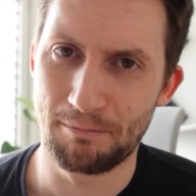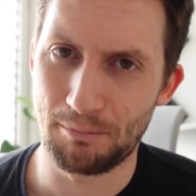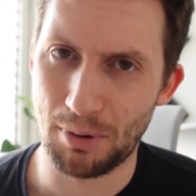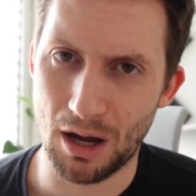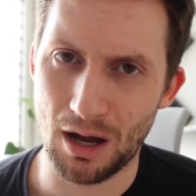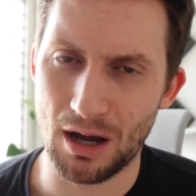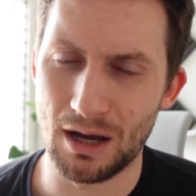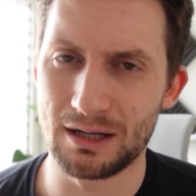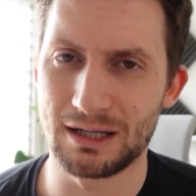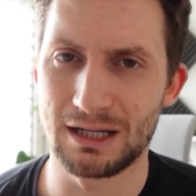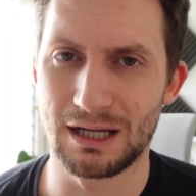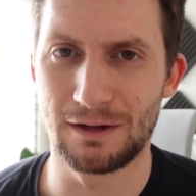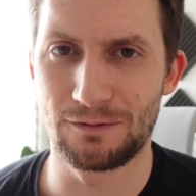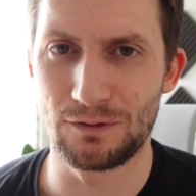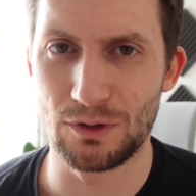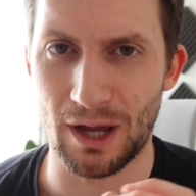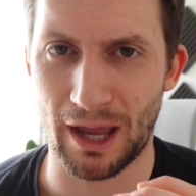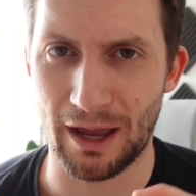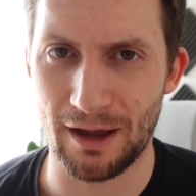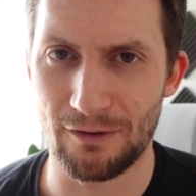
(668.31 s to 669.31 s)
But if
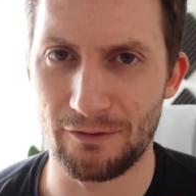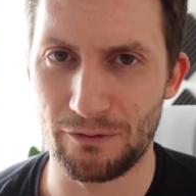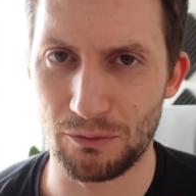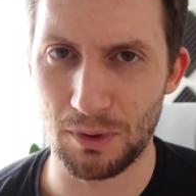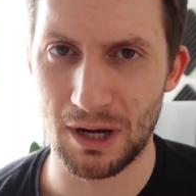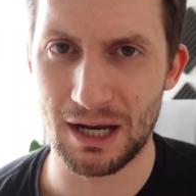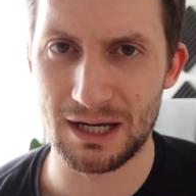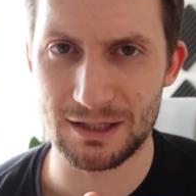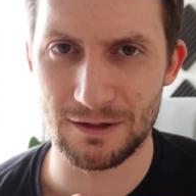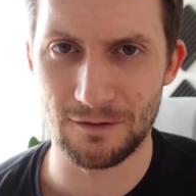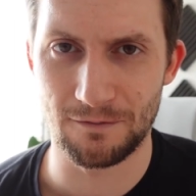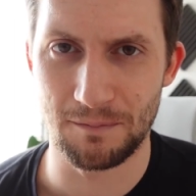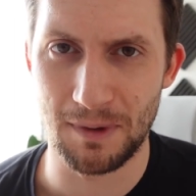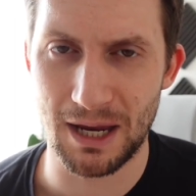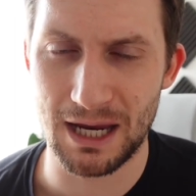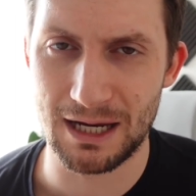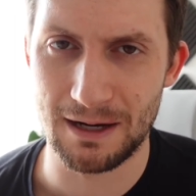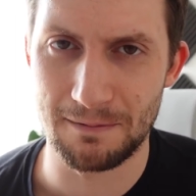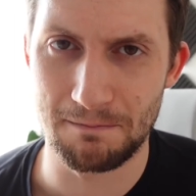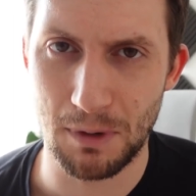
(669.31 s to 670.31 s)
you have ways of
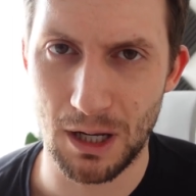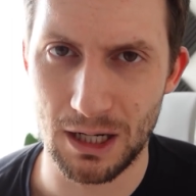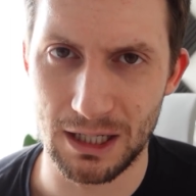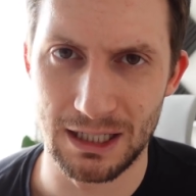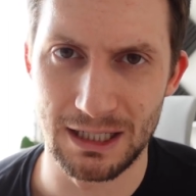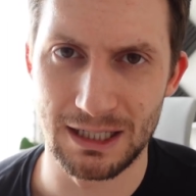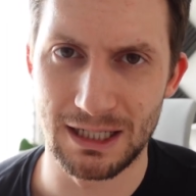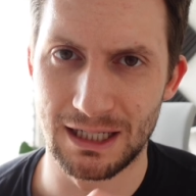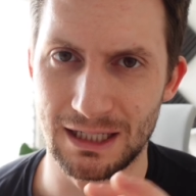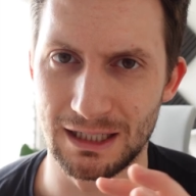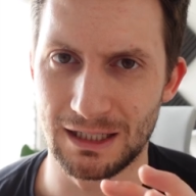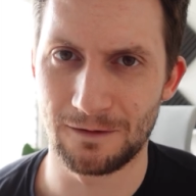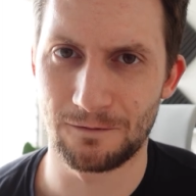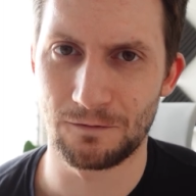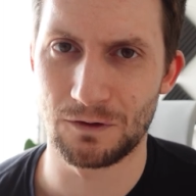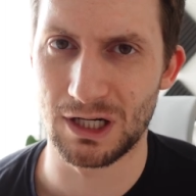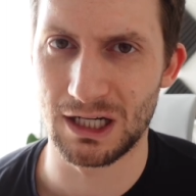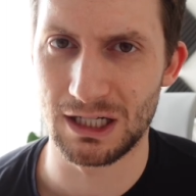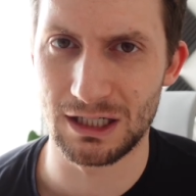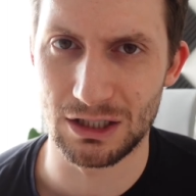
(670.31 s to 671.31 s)
making money in
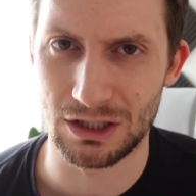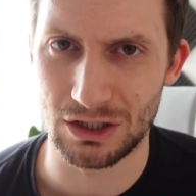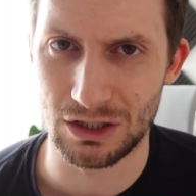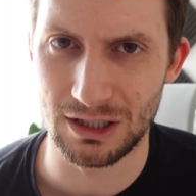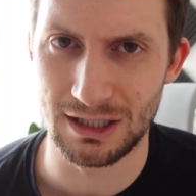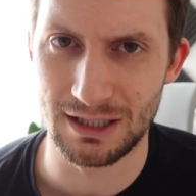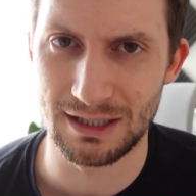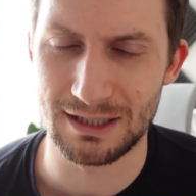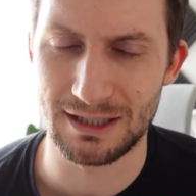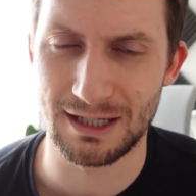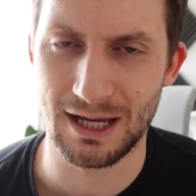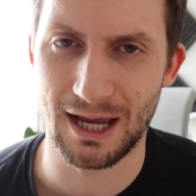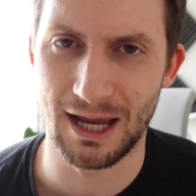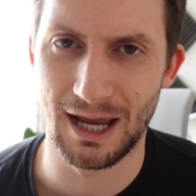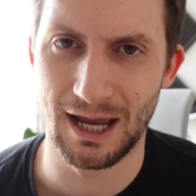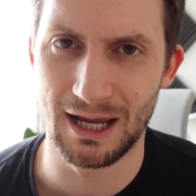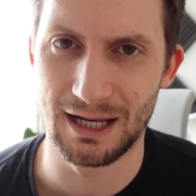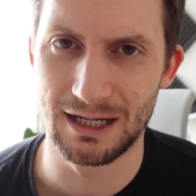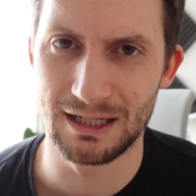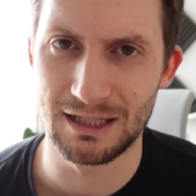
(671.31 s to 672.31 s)
different industries
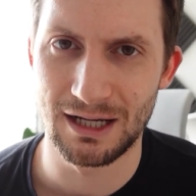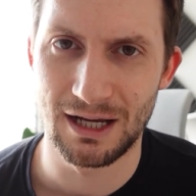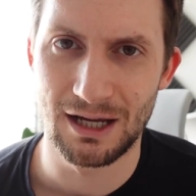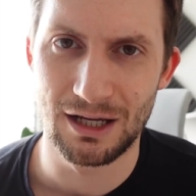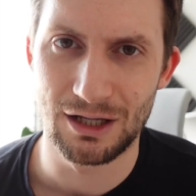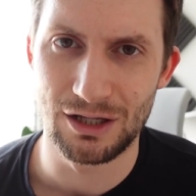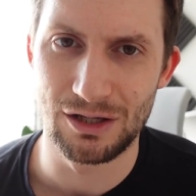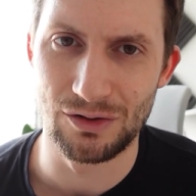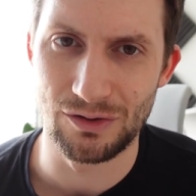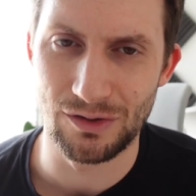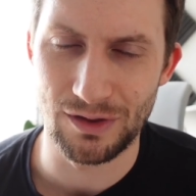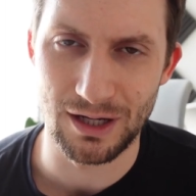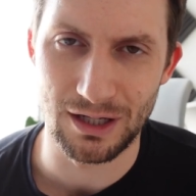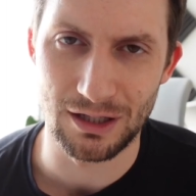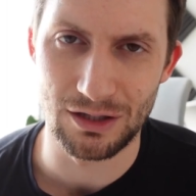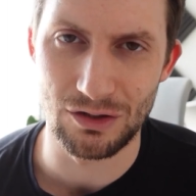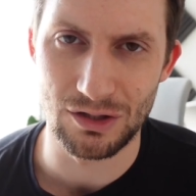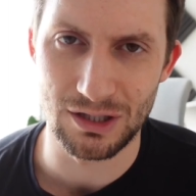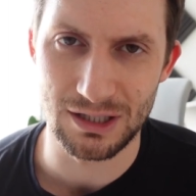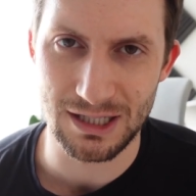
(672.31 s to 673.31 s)
and you
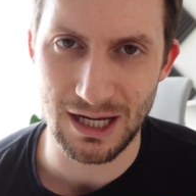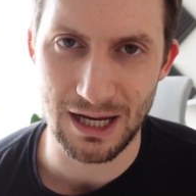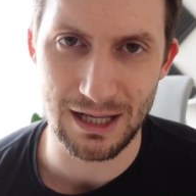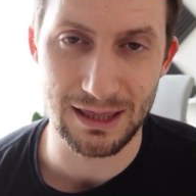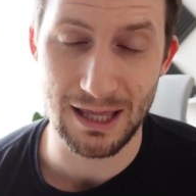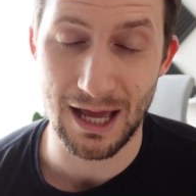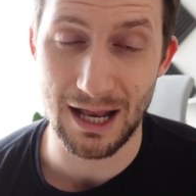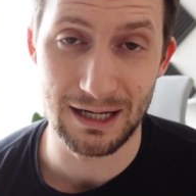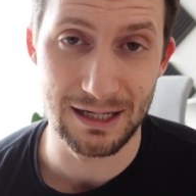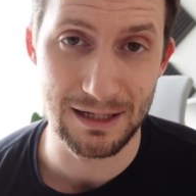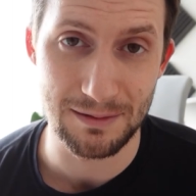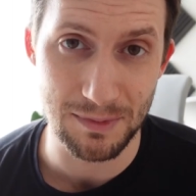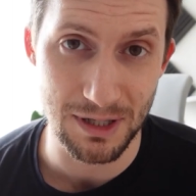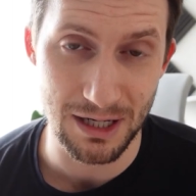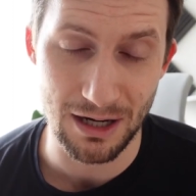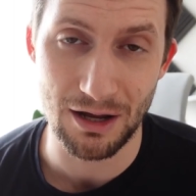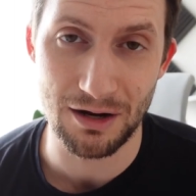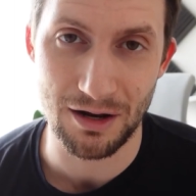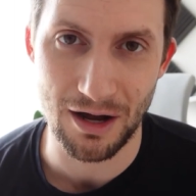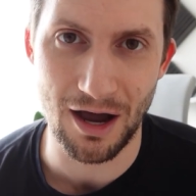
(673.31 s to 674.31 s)
think you can take that leap,
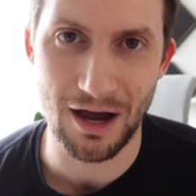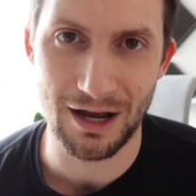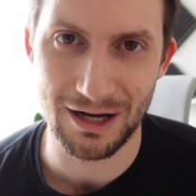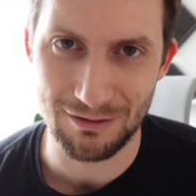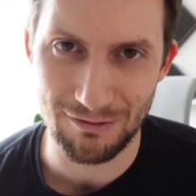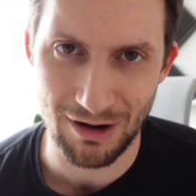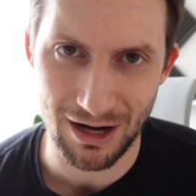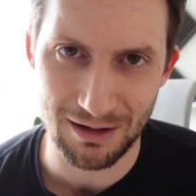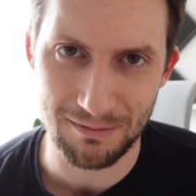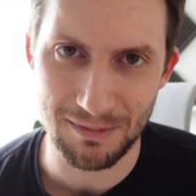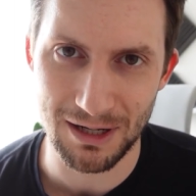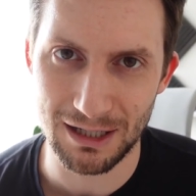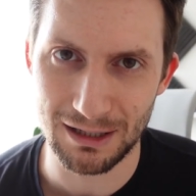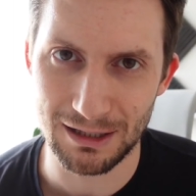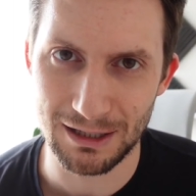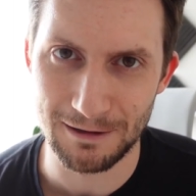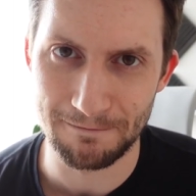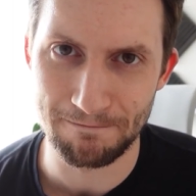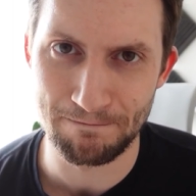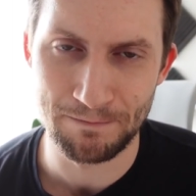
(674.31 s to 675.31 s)
then I'd highly
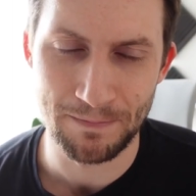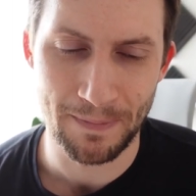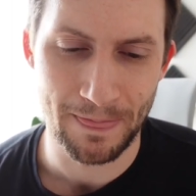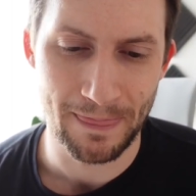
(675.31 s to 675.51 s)
recommend it.